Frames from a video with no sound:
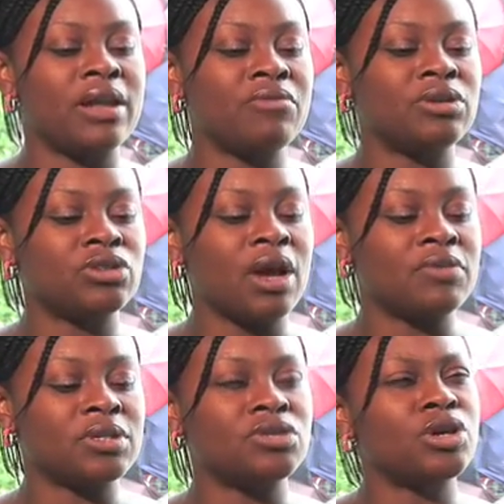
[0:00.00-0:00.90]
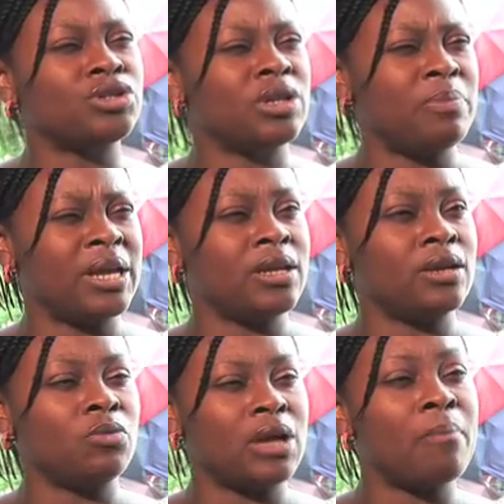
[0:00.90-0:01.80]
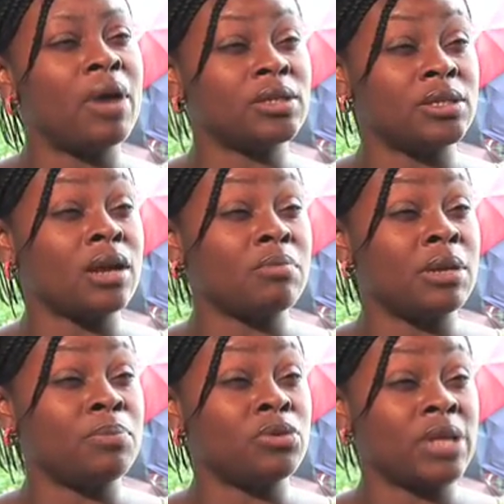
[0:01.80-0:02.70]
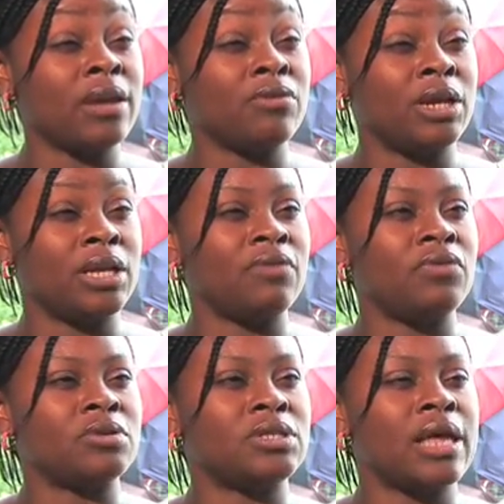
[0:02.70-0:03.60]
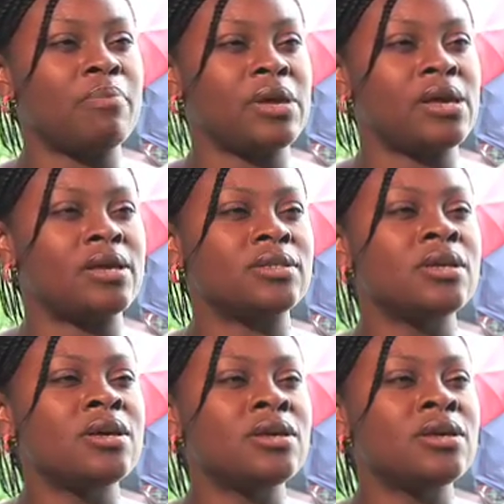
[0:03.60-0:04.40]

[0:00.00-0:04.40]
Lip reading: They're real drivers of social opinion amongst young people. They can really influence their peers.